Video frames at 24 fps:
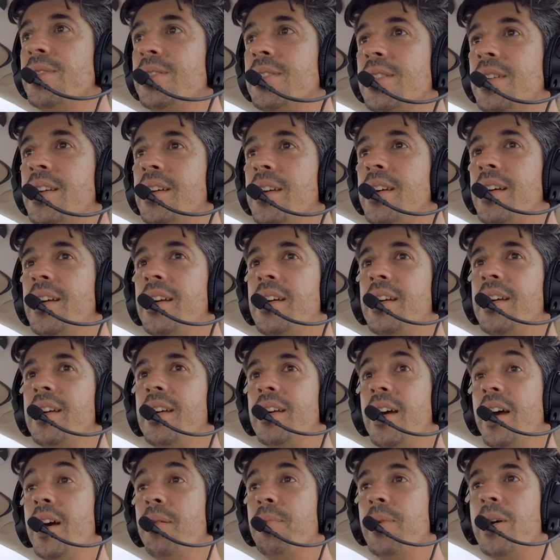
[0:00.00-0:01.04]
us,
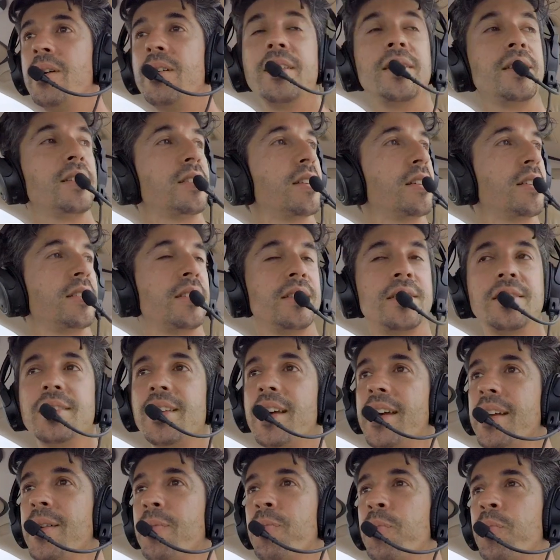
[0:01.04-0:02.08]
behind us I should
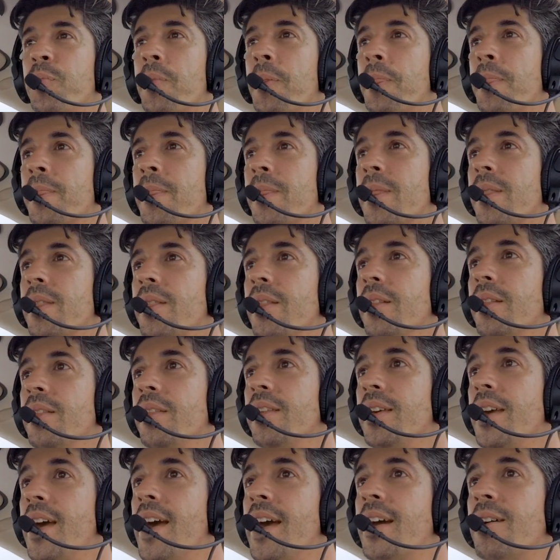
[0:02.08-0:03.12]
say.
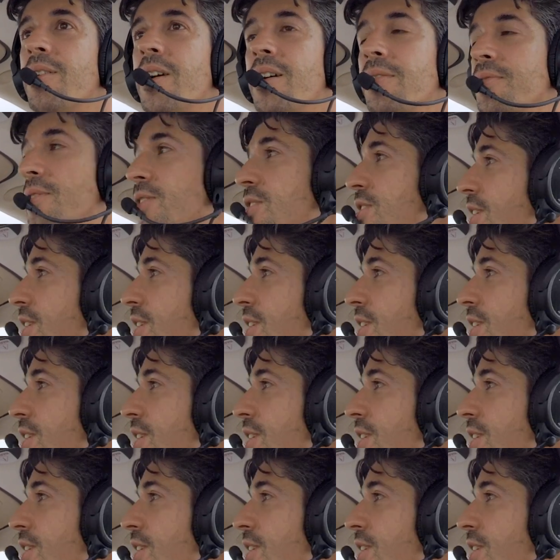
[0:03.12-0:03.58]
The aircraft, the